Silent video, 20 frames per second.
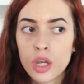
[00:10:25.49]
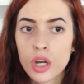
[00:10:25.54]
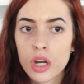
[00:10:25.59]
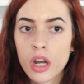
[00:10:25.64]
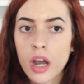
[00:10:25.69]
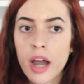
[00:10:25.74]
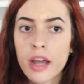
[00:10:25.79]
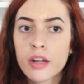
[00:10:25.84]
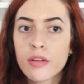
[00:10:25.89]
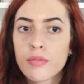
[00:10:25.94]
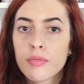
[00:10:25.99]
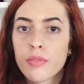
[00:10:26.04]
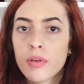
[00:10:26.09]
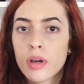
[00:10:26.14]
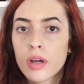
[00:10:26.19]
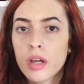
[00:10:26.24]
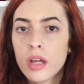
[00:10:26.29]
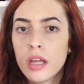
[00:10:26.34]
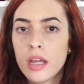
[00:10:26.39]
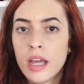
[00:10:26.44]
You're kind of
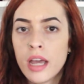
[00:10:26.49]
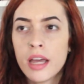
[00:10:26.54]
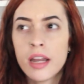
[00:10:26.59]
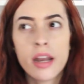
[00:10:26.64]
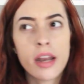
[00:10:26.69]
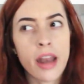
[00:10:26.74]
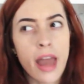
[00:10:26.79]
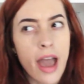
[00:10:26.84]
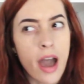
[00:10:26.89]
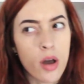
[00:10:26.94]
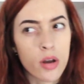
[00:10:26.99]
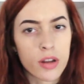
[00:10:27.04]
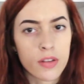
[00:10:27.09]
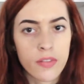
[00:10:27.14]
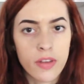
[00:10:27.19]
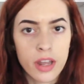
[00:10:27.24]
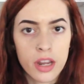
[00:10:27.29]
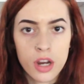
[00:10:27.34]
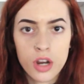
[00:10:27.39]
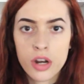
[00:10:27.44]
in and out of
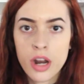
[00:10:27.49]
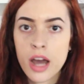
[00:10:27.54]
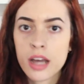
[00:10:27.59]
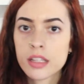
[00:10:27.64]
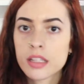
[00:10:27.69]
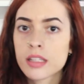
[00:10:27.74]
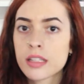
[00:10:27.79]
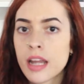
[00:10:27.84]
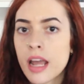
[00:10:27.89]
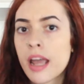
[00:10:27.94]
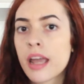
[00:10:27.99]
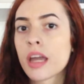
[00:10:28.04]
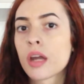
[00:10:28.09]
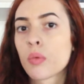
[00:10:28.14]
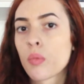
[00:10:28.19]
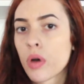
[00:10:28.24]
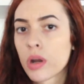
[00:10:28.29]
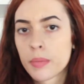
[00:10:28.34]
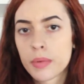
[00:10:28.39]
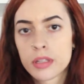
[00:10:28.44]
it. You're not staying
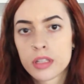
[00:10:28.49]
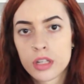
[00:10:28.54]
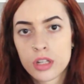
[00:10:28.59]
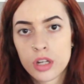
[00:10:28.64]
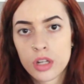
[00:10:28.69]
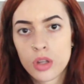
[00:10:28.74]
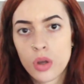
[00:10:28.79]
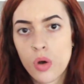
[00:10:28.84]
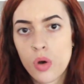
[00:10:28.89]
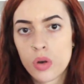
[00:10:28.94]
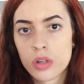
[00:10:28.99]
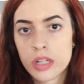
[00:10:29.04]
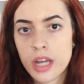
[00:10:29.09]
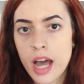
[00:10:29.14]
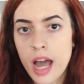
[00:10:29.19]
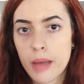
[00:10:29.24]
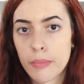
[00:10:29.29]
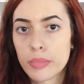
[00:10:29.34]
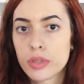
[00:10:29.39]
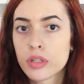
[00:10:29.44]
in one position the whole time.